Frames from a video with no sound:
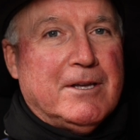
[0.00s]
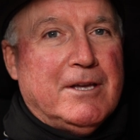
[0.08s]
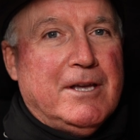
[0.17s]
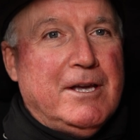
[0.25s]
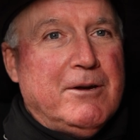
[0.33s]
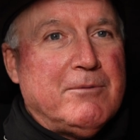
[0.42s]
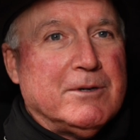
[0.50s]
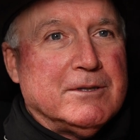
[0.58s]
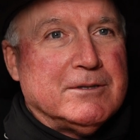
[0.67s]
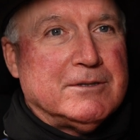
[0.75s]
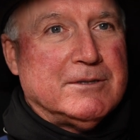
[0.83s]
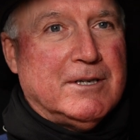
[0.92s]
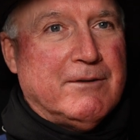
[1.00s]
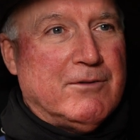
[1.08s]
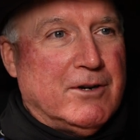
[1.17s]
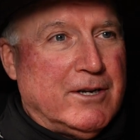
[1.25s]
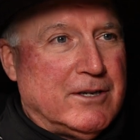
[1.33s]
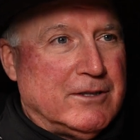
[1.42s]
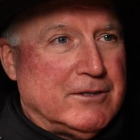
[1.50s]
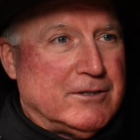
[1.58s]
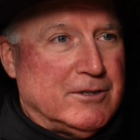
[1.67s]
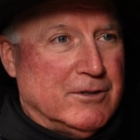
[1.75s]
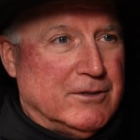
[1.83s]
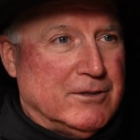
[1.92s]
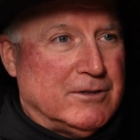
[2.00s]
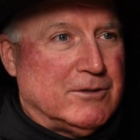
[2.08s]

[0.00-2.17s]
he was a very good student